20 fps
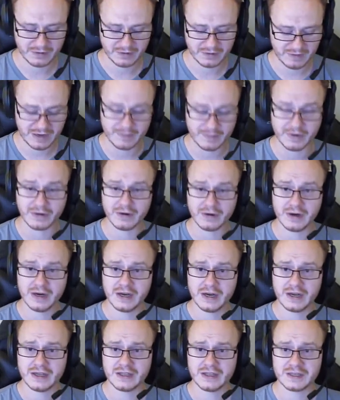Remember,
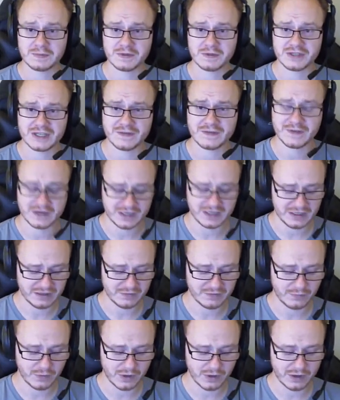the specific
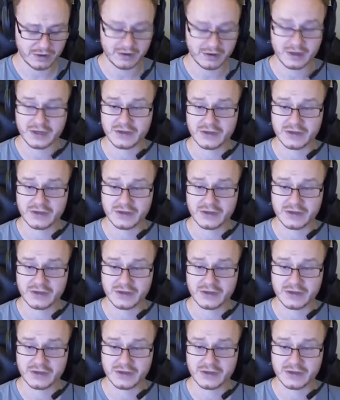heat of water